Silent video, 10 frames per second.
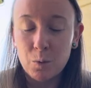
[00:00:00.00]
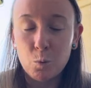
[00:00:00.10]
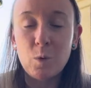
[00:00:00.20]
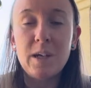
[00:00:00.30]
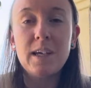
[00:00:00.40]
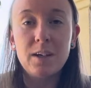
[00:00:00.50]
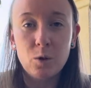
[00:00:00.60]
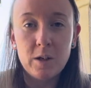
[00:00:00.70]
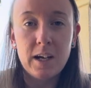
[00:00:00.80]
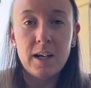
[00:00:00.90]
We
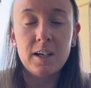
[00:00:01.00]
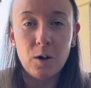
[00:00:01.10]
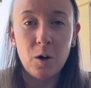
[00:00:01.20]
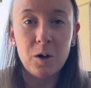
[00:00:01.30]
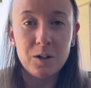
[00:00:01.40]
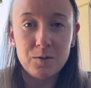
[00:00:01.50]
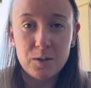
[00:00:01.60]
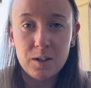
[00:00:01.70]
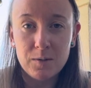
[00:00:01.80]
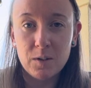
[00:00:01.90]
created all of the
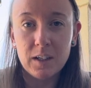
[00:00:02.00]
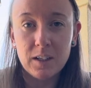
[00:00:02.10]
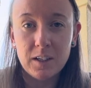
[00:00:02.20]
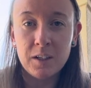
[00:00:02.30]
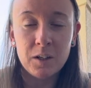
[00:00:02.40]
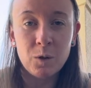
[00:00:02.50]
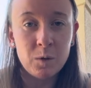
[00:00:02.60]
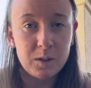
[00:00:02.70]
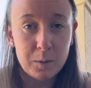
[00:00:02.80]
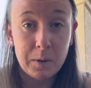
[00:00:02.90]
suffering in our own
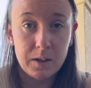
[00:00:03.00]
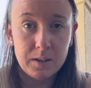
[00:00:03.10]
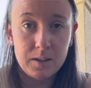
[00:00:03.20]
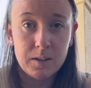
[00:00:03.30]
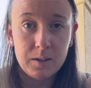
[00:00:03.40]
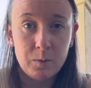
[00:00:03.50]
experience.